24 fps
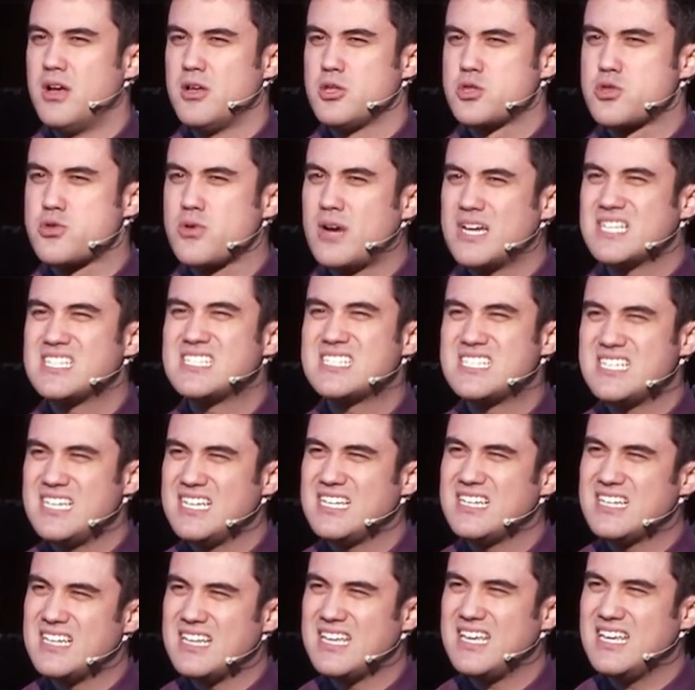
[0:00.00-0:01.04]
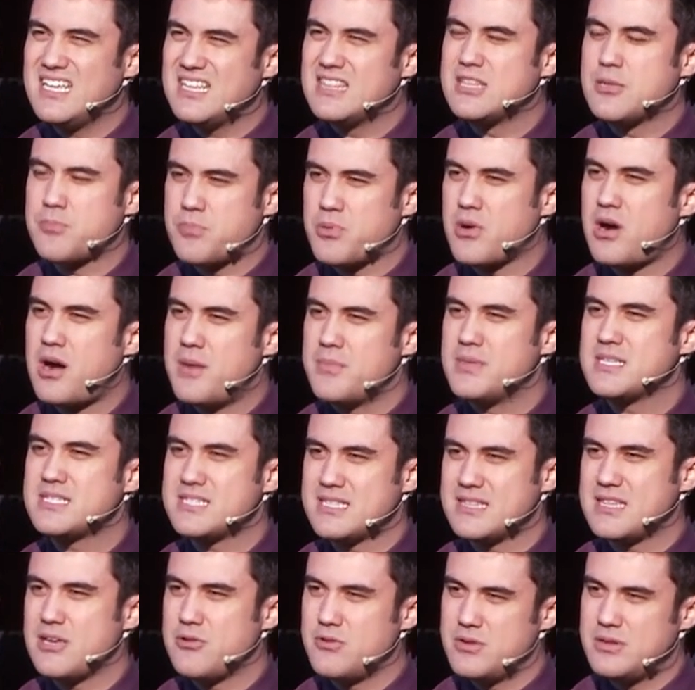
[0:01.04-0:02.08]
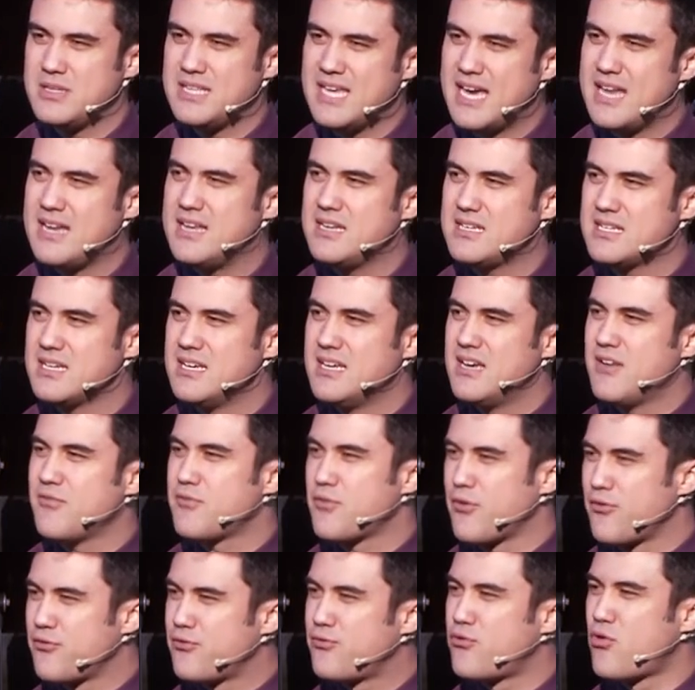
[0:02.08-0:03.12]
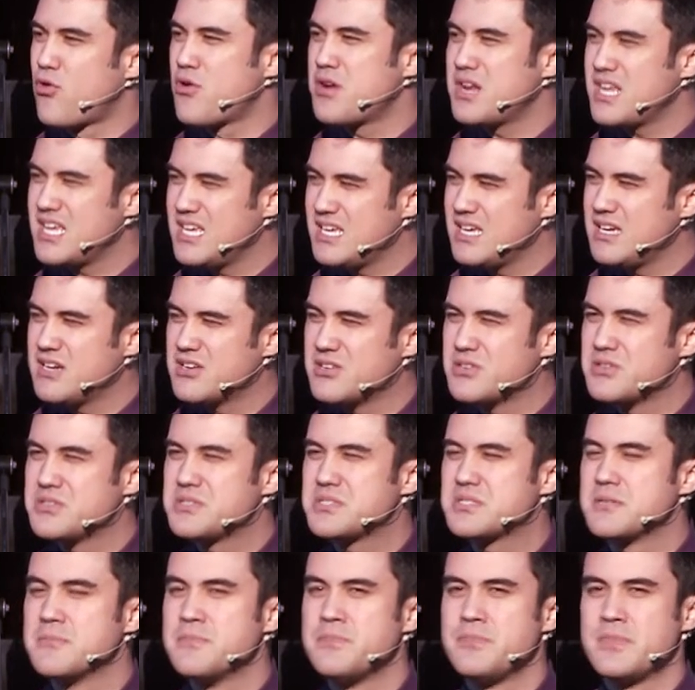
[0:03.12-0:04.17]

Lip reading: trusting in the promise that they would get it for 40 years.